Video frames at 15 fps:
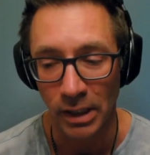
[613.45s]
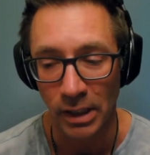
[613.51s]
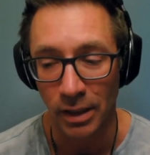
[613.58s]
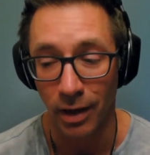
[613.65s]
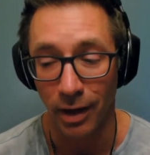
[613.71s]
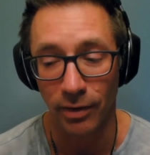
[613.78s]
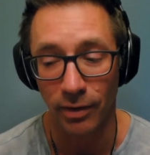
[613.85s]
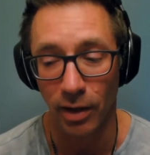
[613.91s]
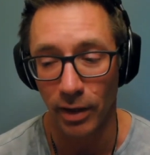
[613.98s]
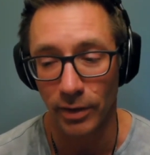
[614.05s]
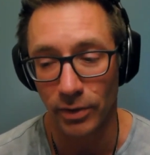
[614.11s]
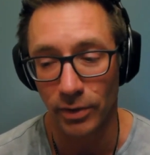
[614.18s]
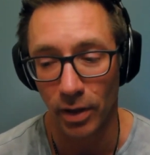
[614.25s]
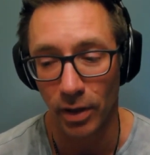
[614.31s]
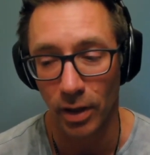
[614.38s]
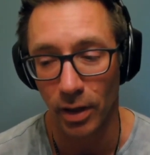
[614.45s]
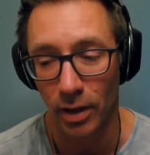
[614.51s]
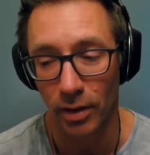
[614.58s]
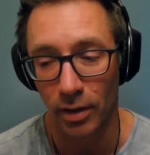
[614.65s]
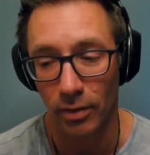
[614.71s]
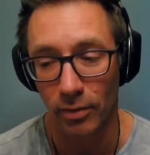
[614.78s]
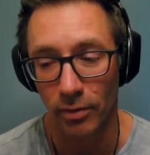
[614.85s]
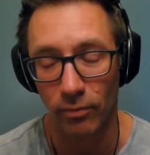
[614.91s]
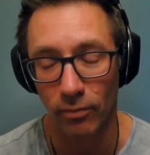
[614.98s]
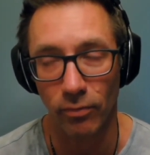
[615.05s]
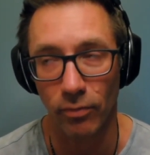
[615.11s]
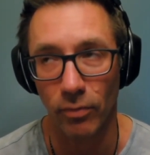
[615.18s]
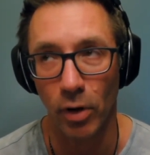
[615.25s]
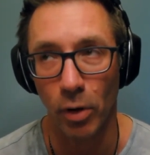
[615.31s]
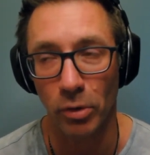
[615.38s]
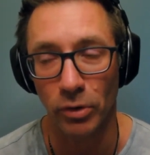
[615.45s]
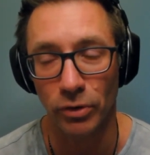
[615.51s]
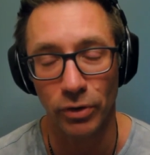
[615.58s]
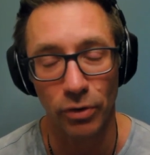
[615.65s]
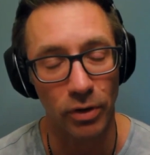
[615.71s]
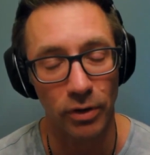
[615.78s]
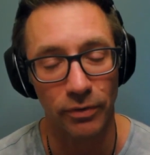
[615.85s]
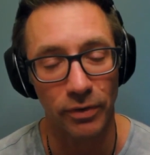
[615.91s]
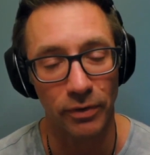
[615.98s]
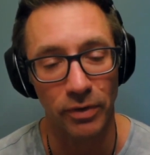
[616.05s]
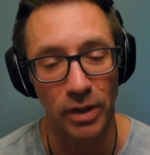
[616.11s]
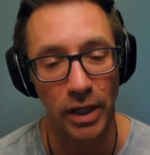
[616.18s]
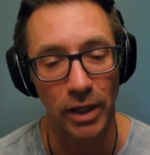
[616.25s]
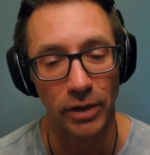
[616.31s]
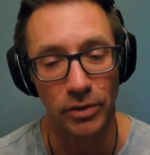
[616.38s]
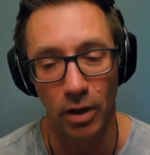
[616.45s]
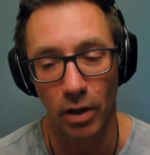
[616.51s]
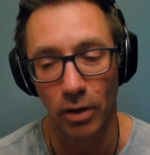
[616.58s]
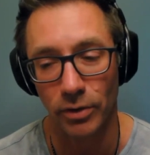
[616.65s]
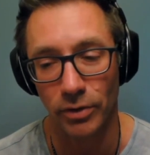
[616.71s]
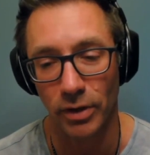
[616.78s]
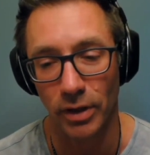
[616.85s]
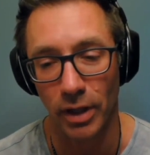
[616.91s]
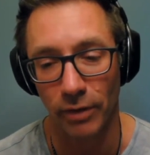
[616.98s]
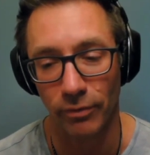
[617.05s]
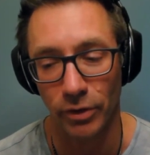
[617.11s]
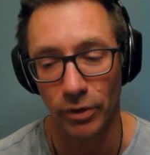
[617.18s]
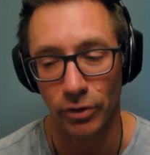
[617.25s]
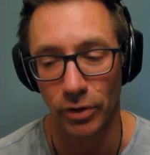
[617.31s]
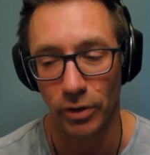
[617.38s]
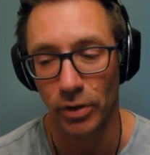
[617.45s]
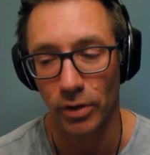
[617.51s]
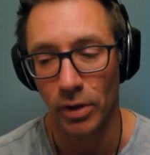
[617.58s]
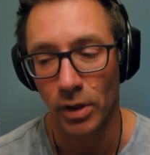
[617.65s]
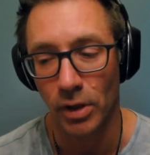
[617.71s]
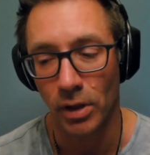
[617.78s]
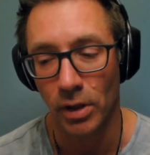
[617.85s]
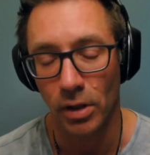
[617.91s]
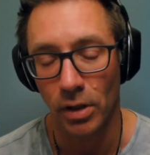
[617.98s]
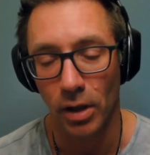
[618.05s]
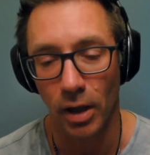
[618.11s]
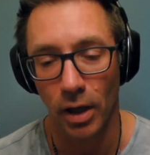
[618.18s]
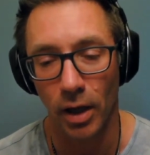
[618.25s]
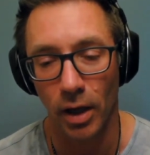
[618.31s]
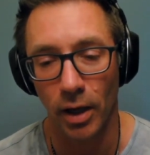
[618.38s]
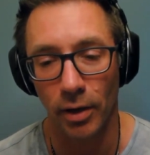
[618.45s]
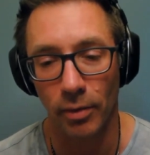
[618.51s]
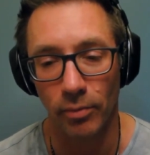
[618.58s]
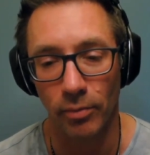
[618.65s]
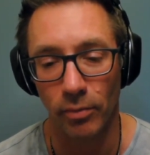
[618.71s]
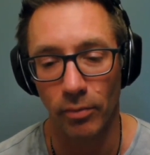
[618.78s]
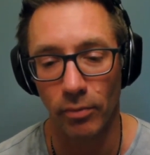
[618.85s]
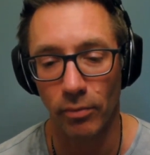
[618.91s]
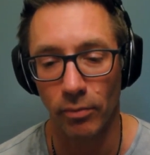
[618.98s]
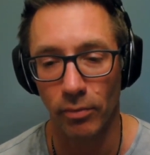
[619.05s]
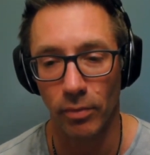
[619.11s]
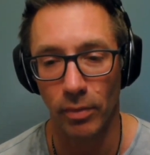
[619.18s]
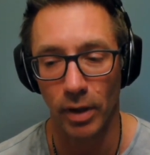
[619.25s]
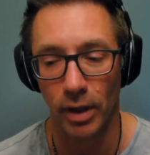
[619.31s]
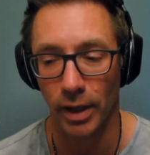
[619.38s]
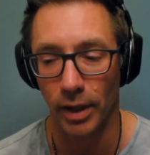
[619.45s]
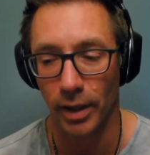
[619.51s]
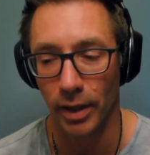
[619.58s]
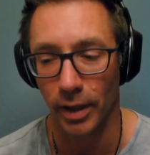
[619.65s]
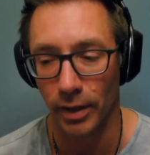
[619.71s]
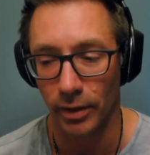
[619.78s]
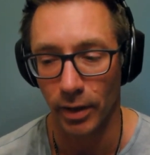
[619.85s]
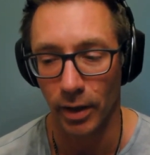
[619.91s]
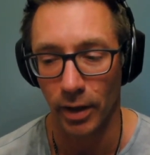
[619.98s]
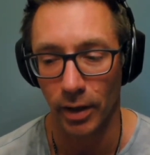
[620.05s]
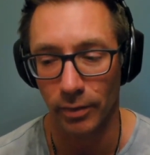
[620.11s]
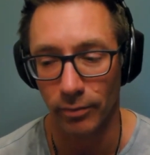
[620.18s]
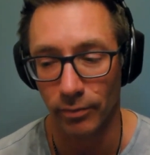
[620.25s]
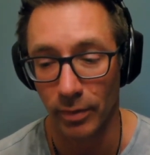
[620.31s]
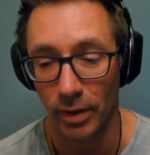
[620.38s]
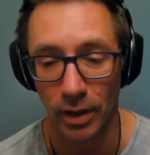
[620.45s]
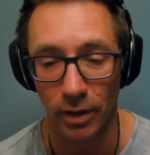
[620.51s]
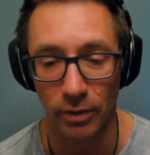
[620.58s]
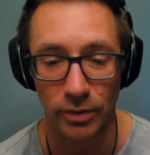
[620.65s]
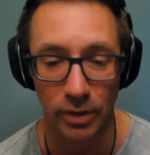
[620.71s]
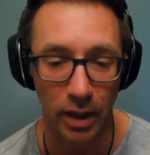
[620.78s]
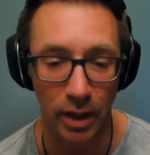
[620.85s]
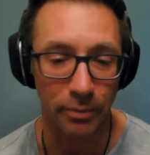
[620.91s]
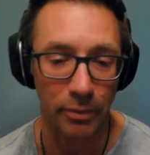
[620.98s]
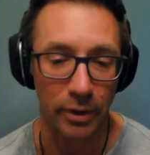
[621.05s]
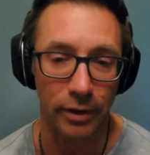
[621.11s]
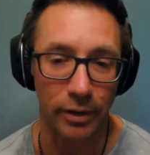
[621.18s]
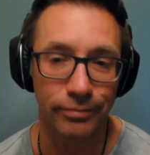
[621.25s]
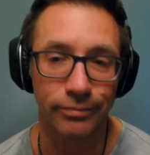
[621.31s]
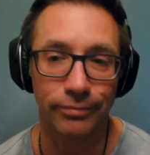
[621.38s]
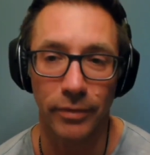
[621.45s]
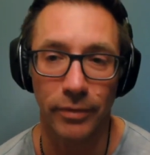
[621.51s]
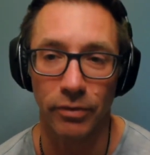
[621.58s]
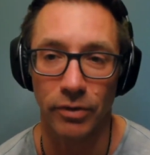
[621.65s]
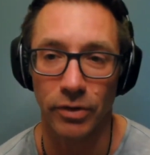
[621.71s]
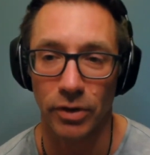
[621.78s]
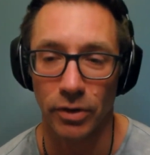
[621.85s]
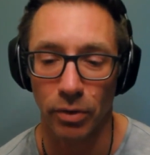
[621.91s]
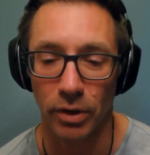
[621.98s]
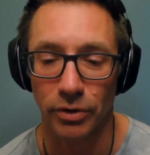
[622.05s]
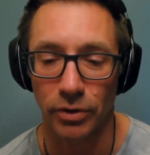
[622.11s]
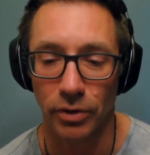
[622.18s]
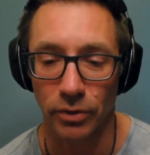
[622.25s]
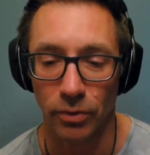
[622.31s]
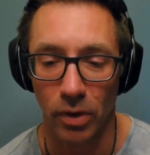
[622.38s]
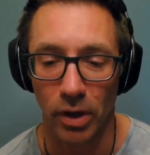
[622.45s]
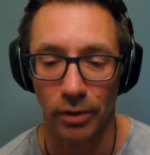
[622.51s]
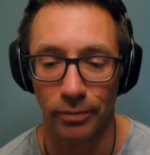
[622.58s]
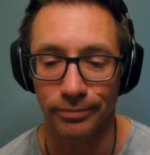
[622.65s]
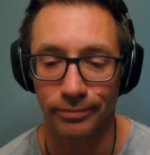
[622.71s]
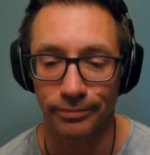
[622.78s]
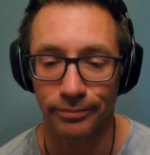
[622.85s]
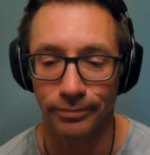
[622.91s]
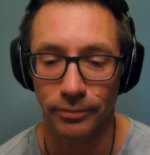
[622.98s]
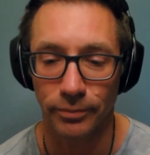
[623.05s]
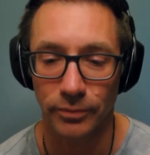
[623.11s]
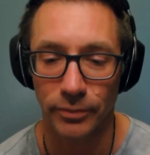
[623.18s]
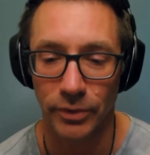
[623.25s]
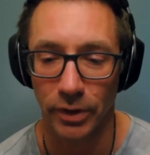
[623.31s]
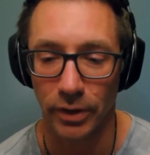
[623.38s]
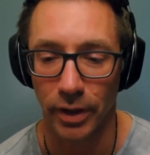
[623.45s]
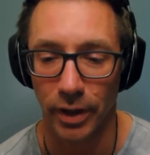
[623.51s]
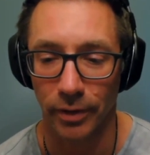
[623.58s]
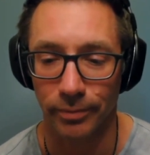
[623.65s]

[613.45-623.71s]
I lost almost $250,000 in that venture. And that was a nightmare of a situation as well. So yeah.